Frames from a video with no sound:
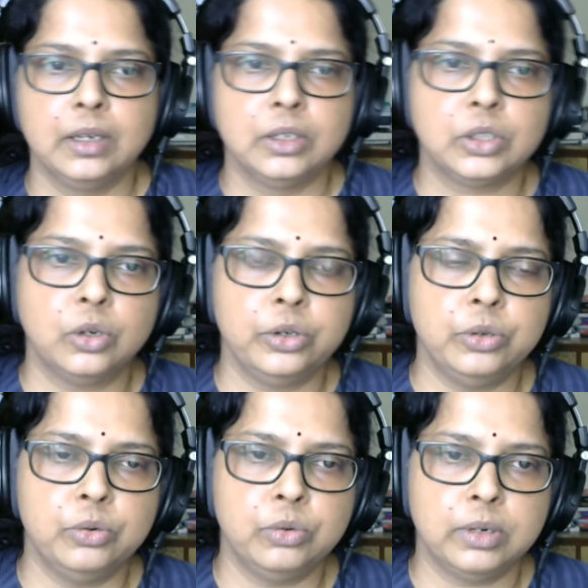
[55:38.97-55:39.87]
So
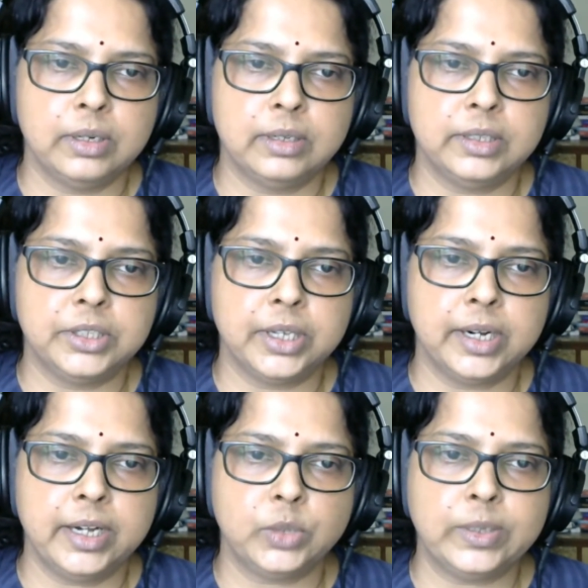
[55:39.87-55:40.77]
you
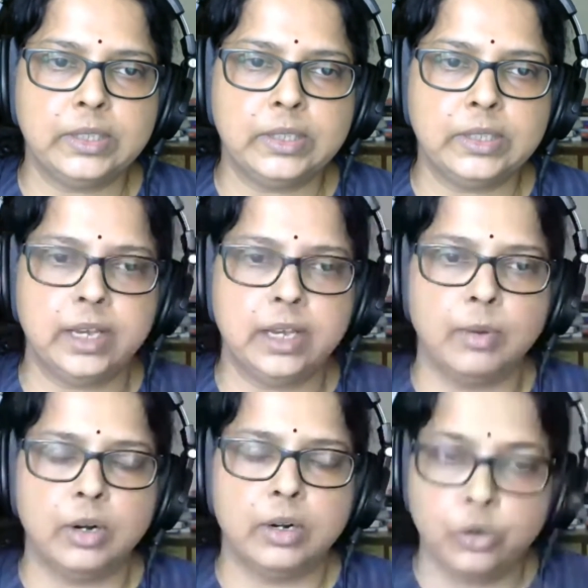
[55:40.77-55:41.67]
generate 21
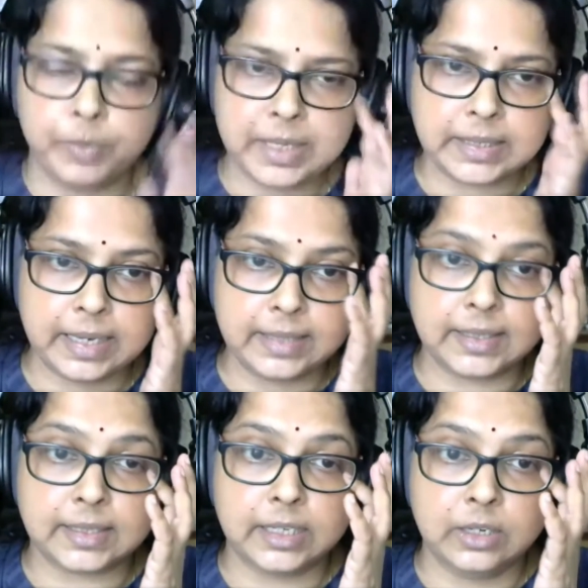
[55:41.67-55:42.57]
gigabaud QPSK and
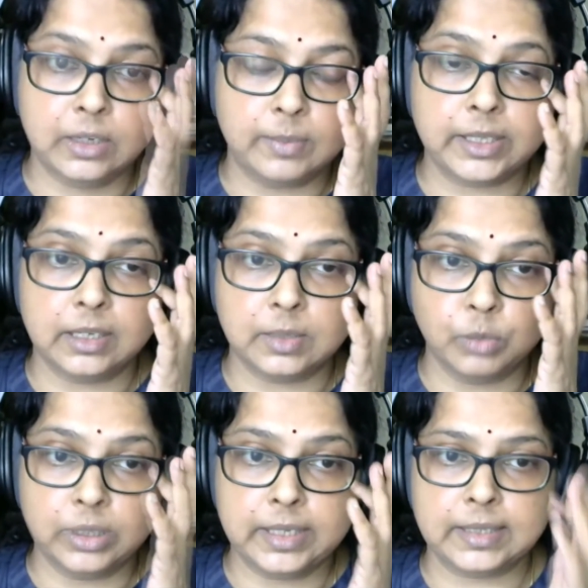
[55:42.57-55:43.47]
16 QAM signals.
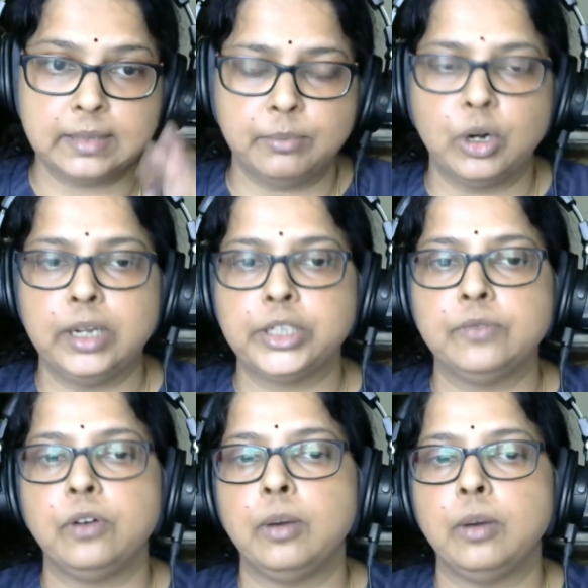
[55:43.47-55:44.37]
Both these modulation
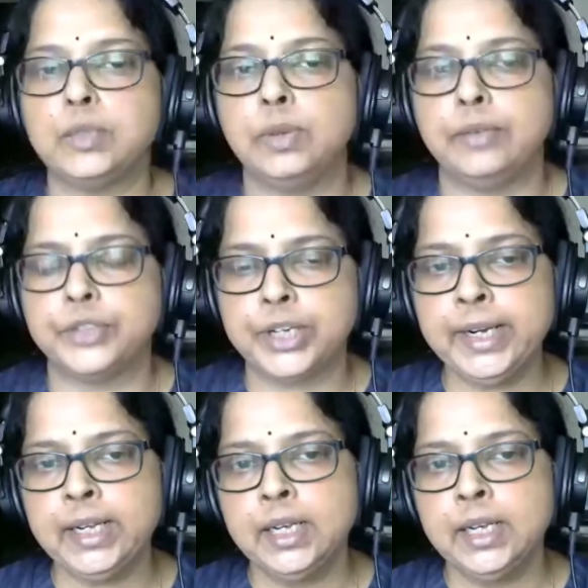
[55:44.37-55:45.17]
formats we have tried.